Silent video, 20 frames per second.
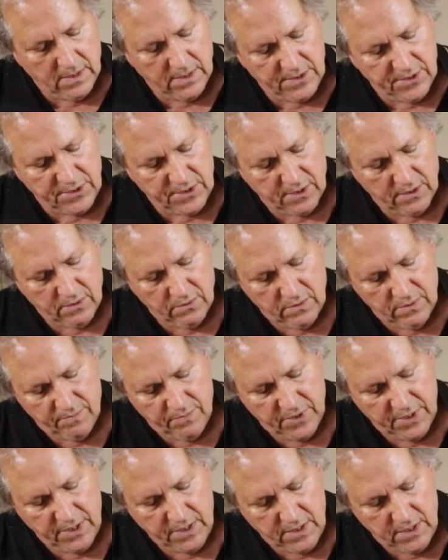So
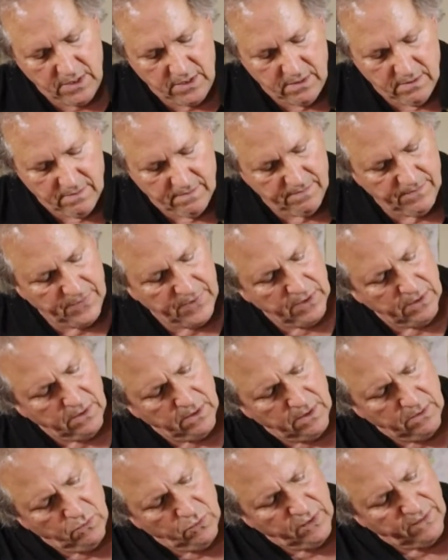pinky
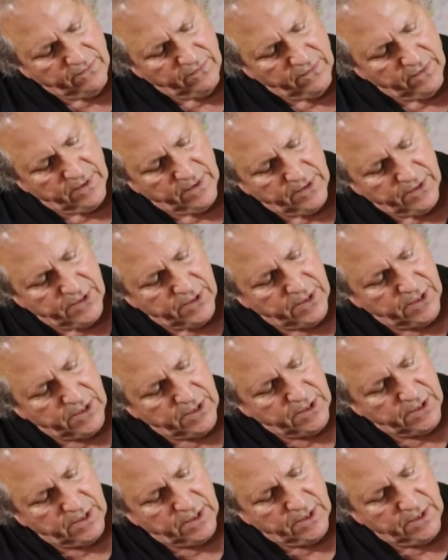on what fret is
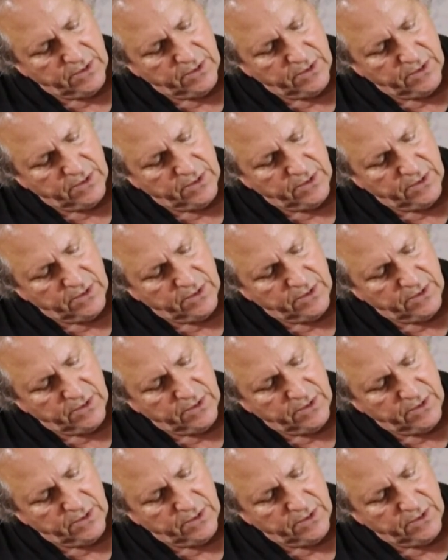this?